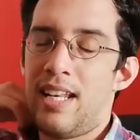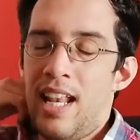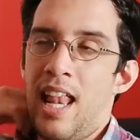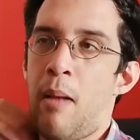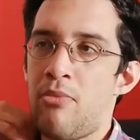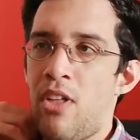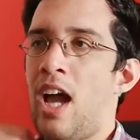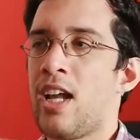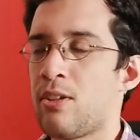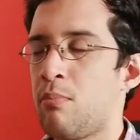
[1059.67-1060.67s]
and I'm
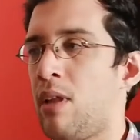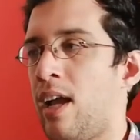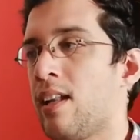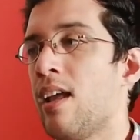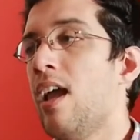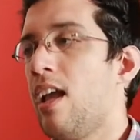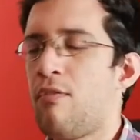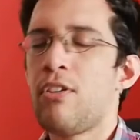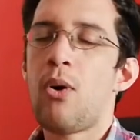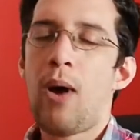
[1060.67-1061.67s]
dying to play it.
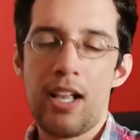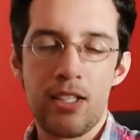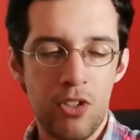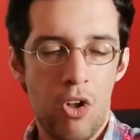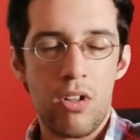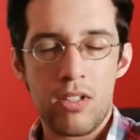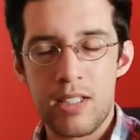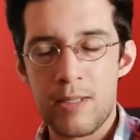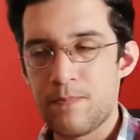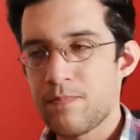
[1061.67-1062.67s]
Even though I talked